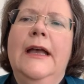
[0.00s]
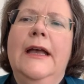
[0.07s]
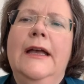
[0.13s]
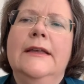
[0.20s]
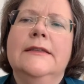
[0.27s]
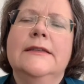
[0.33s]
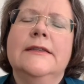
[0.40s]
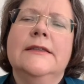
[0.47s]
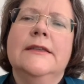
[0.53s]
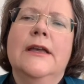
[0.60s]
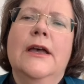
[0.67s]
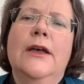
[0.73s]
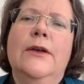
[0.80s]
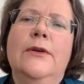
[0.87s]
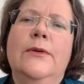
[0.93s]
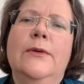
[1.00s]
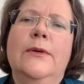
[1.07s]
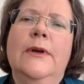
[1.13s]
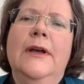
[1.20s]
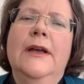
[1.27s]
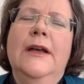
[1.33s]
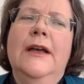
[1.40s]
And so
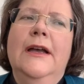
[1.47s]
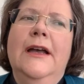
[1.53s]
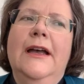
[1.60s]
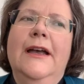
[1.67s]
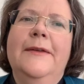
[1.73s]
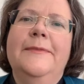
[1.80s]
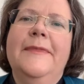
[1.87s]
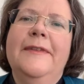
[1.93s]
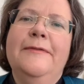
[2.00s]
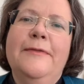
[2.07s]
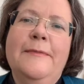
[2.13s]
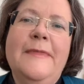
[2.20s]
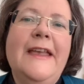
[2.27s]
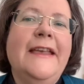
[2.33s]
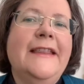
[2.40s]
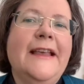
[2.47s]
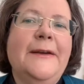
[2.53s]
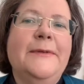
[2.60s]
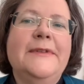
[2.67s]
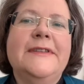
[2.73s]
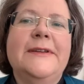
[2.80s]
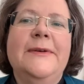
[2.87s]
for me, that
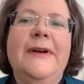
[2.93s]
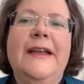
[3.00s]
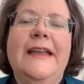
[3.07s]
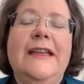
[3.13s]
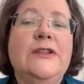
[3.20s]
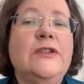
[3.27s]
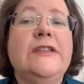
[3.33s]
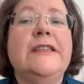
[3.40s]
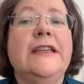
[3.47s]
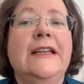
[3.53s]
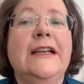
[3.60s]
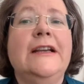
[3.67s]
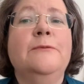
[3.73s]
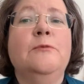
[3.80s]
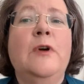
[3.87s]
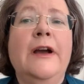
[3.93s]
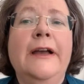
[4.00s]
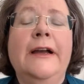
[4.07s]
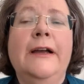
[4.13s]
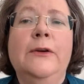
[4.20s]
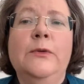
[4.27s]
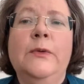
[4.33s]
was quite interesting. And why
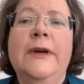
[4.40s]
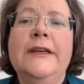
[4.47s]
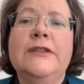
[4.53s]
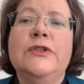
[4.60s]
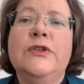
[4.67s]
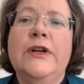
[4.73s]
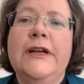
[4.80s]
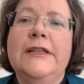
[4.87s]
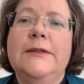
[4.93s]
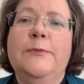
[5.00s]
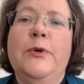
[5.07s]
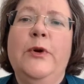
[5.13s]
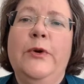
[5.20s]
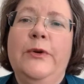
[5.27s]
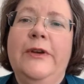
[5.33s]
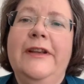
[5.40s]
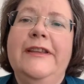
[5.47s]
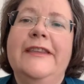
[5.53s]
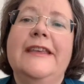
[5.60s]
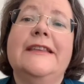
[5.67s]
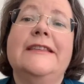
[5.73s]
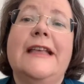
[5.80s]
I always try to put on
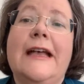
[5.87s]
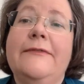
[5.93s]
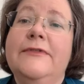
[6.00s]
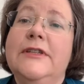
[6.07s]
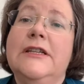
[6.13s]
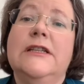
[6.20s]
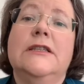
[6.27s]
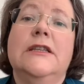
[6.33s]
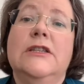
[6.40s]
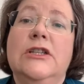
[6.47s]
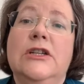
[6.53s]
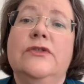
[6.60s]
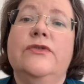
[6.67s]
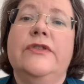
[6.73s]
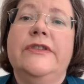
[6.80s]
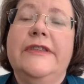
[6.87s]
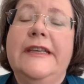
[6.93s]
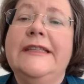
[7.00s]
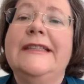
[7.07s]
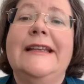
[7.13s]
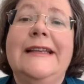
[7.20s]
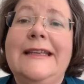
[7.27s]
things that advertising children's
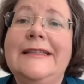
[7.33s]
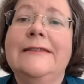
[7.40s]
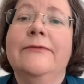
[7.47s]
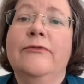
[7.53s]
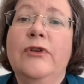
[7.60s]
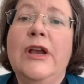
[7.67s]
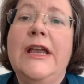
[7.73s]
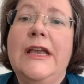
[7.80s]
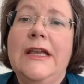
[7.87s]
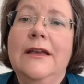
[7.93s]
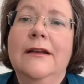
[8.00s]
things, that it's free.